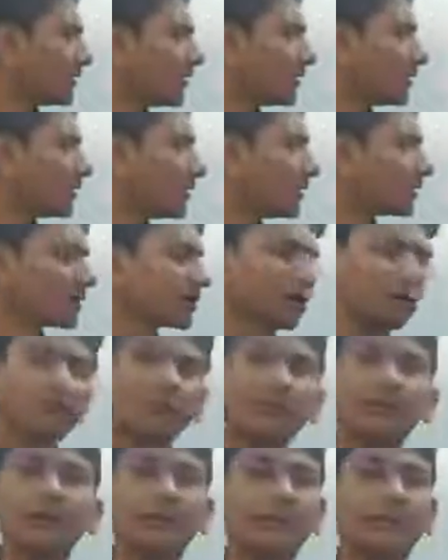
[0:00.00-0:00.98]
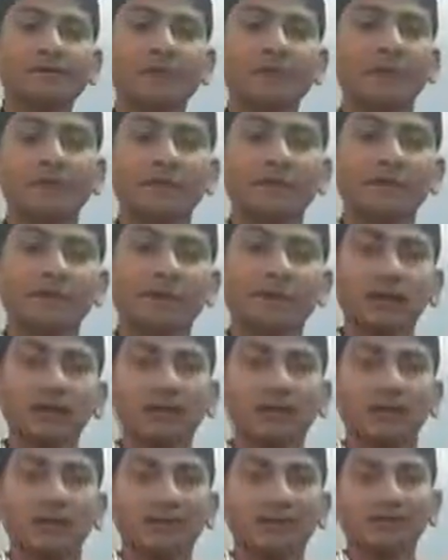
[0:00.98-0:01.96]
or kilometer per second.
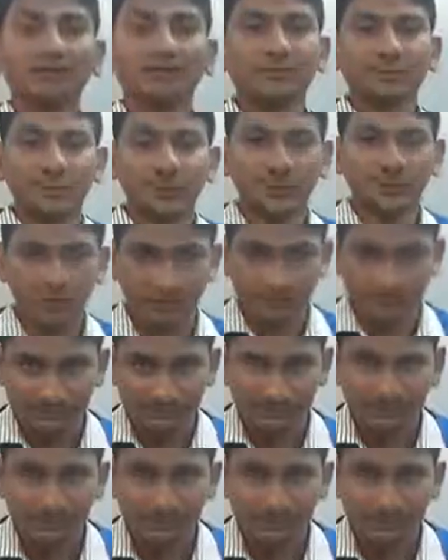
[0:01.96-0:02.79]
It's up to you.